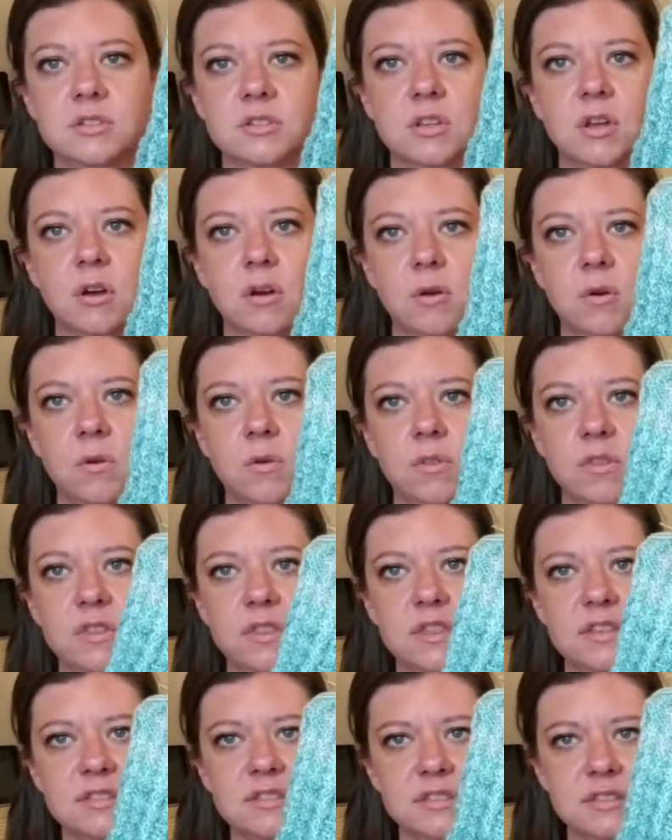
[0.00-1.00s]
So
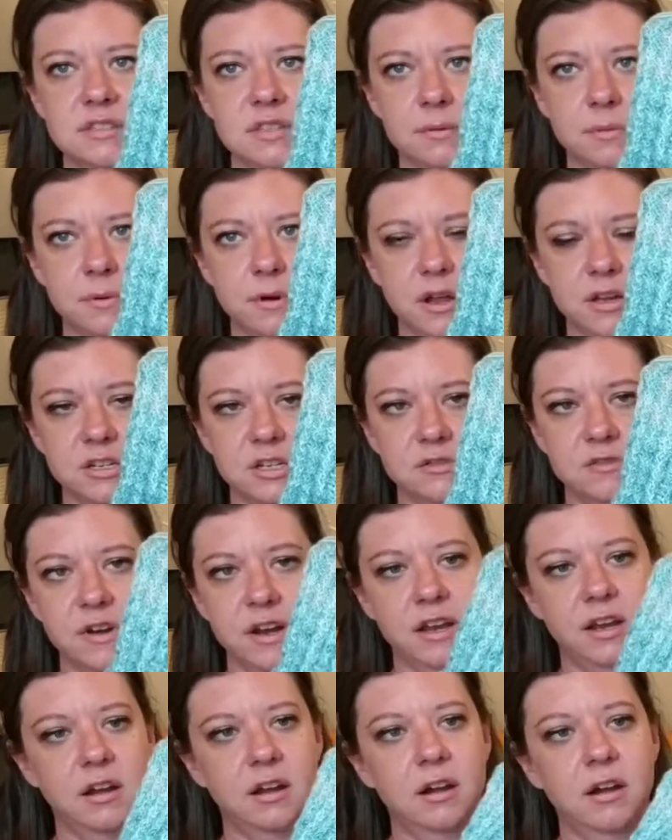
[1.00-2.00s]
this is the
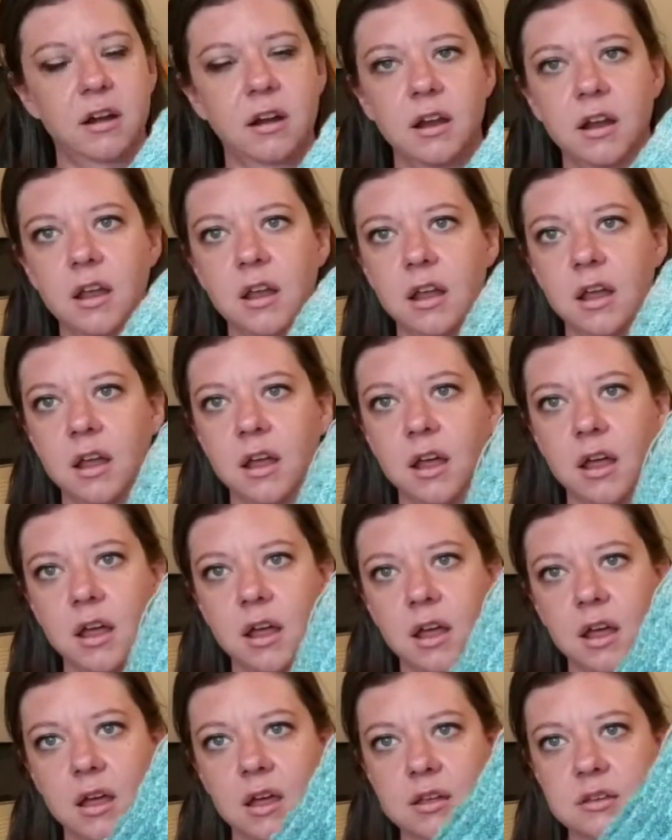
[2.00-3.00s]
project right here
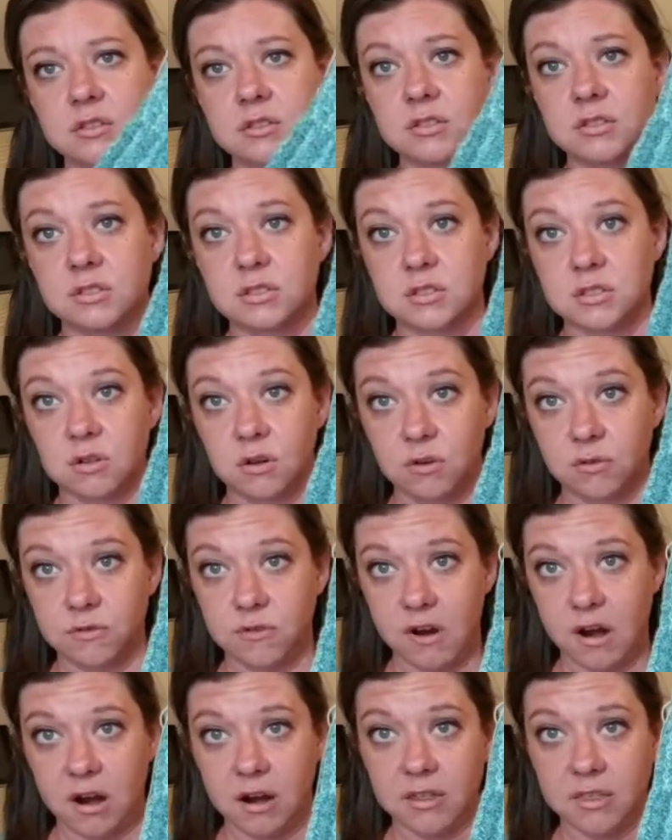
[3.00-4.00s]
so
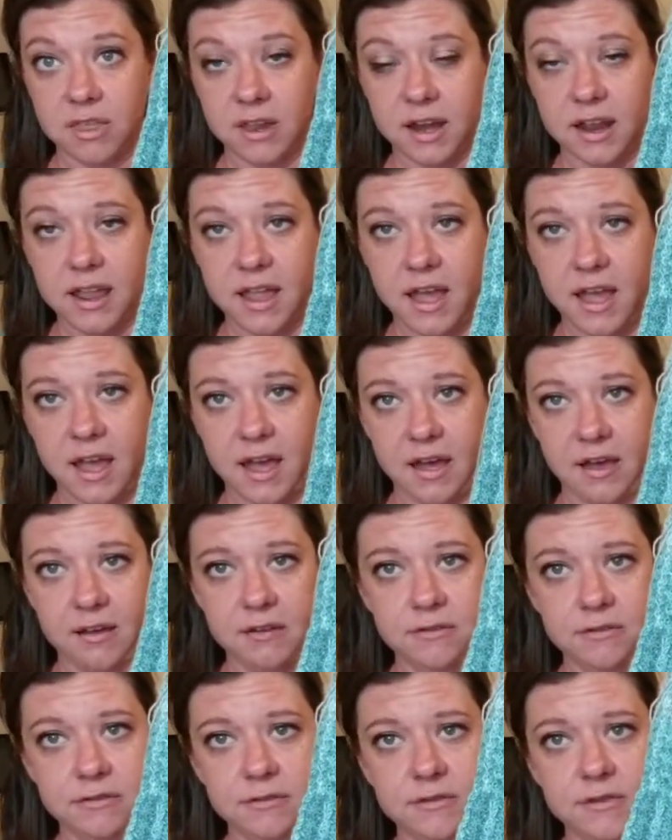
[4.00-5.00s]
far that I
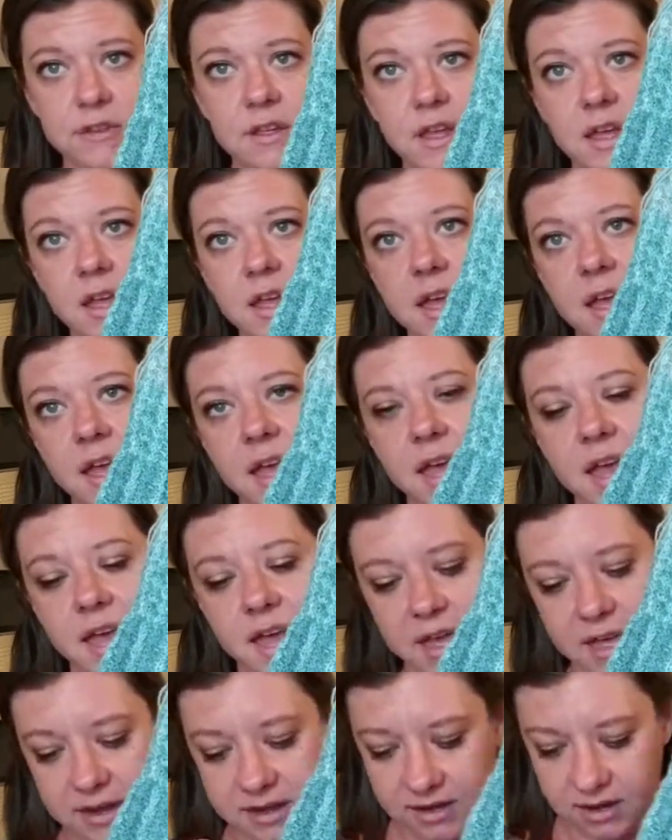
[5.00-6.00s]
have.
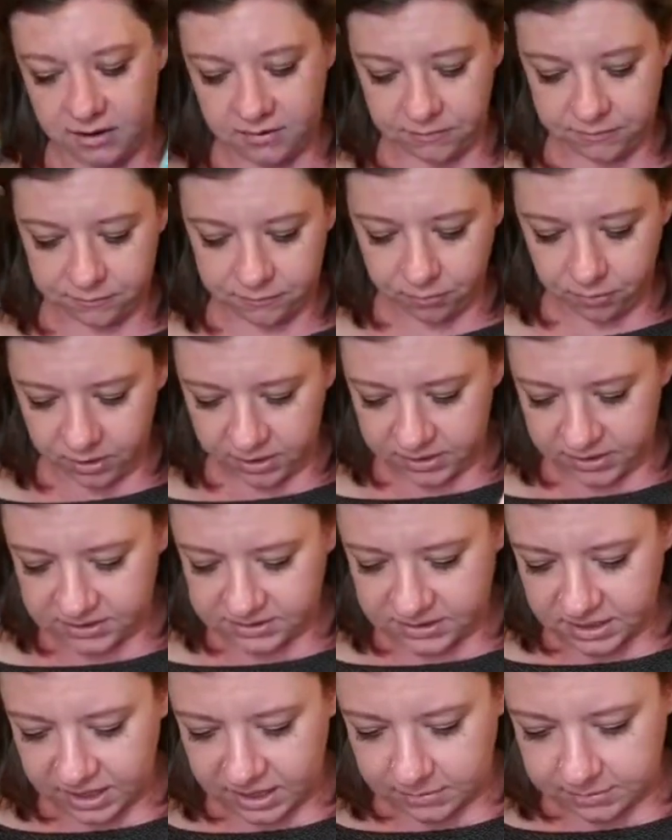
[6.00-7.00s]
And for
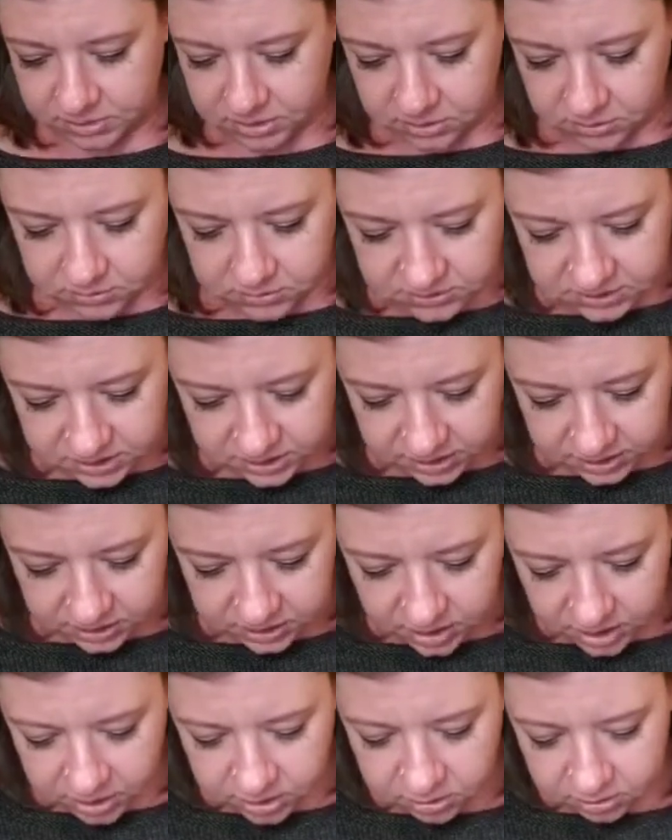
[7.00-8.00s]
this, I am
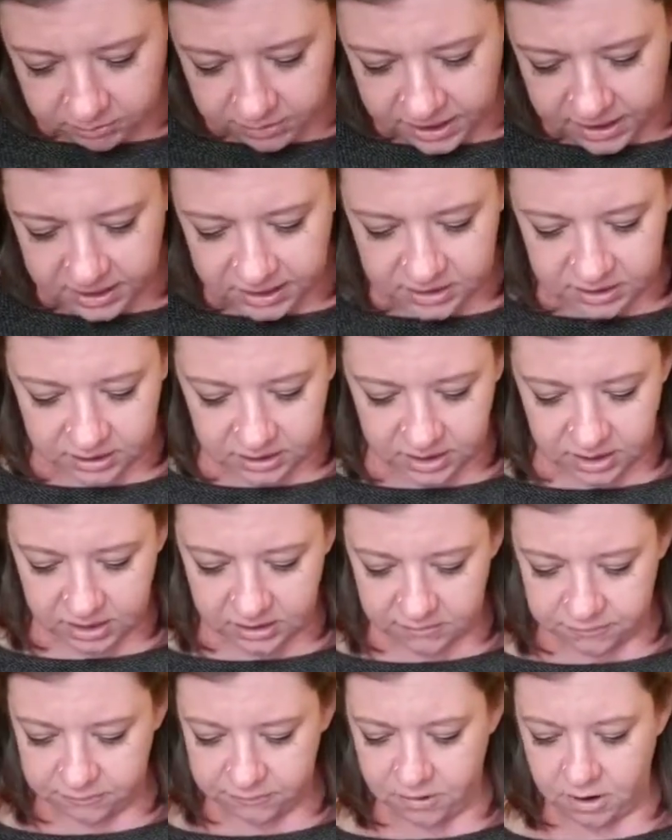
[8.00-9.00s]
using a gradient
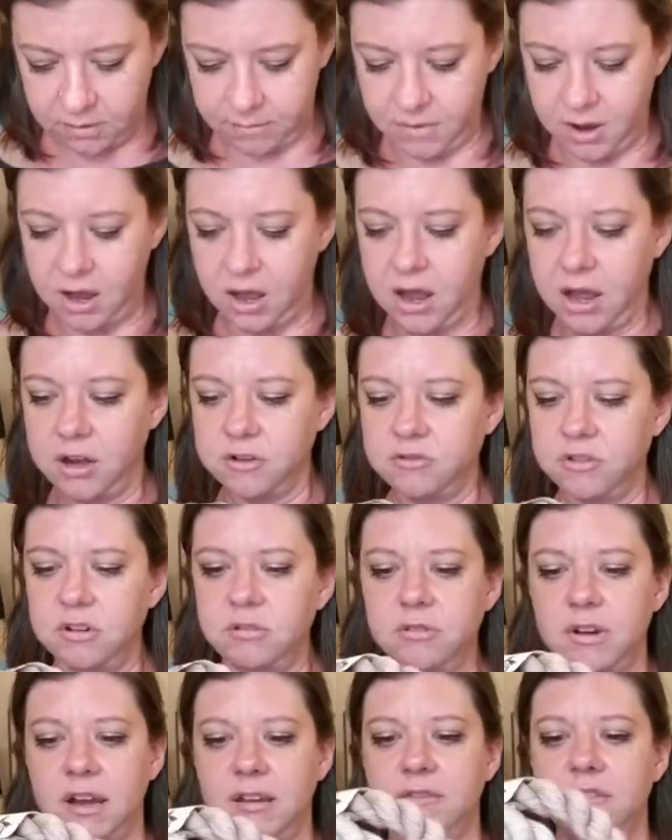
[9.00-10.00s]
kit from
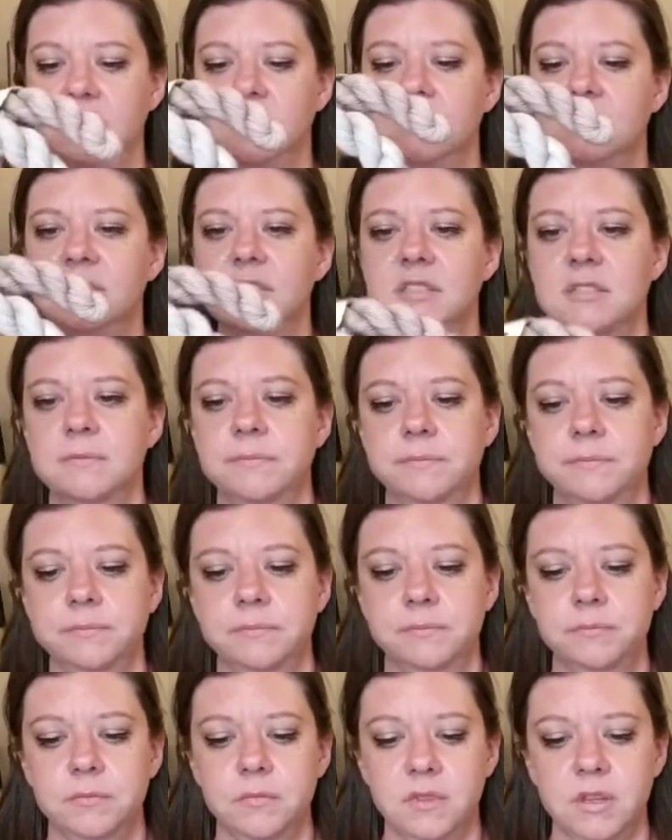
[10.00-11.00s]
100 Ravens.
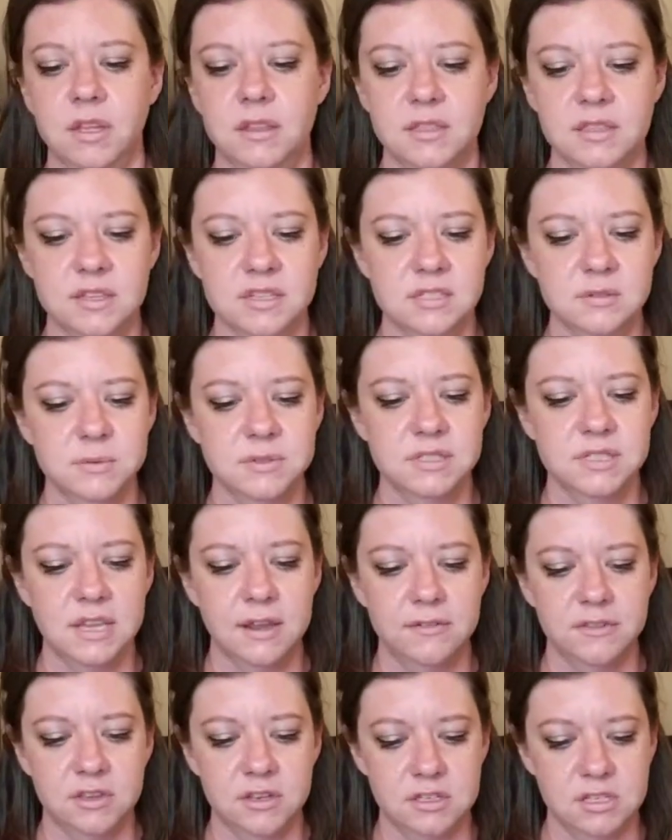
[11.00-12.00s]
This
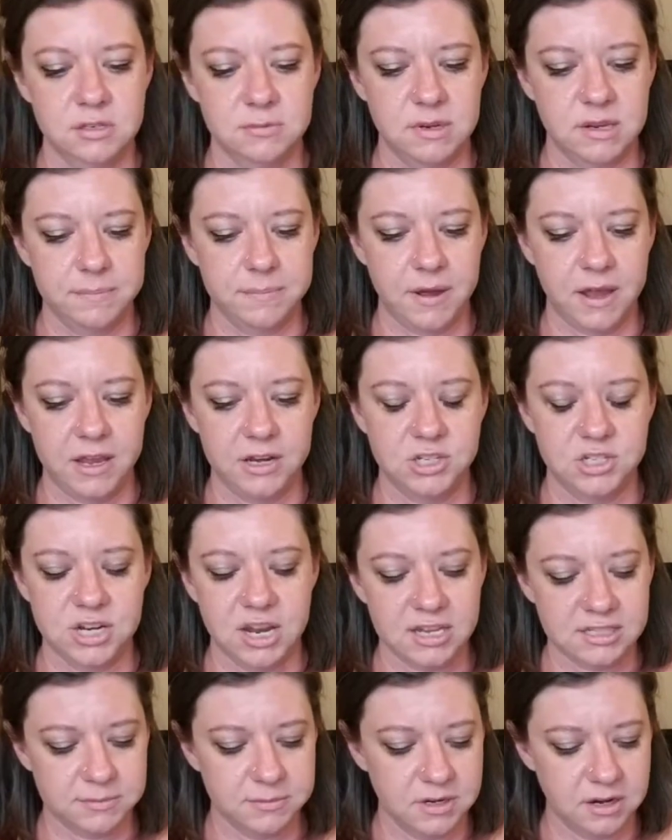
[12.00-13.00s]
was gifted to me by
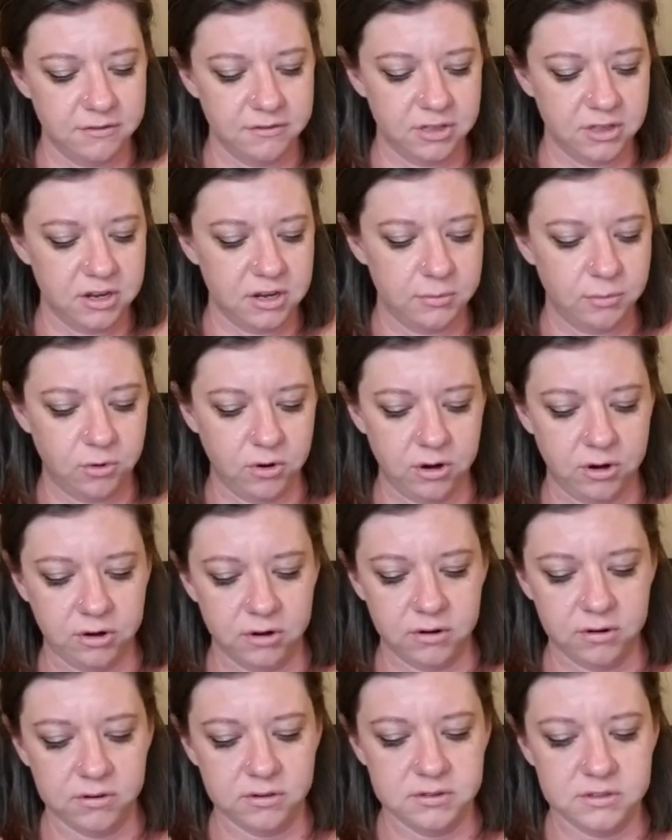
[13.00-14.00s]
Jasmine of the
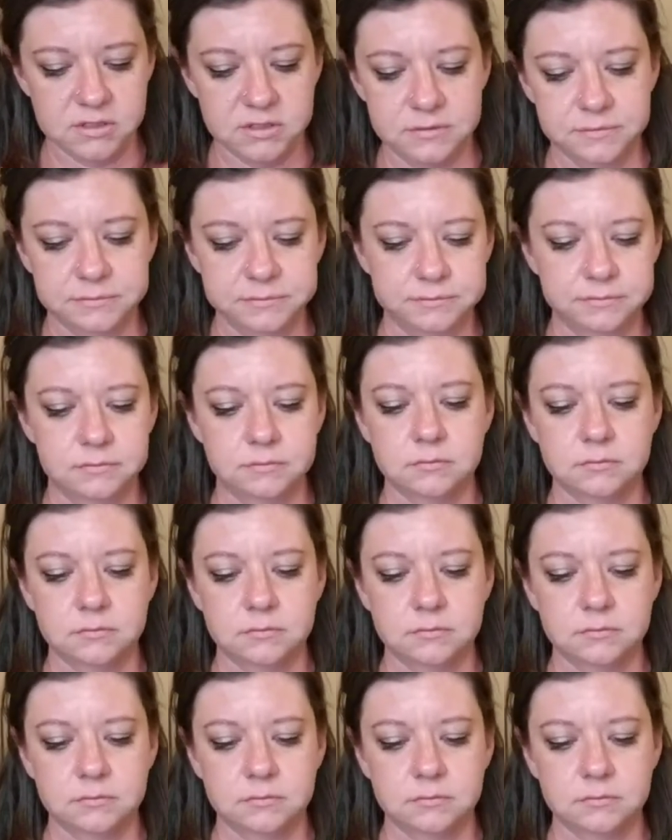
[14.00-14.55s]
Knitmore Girls.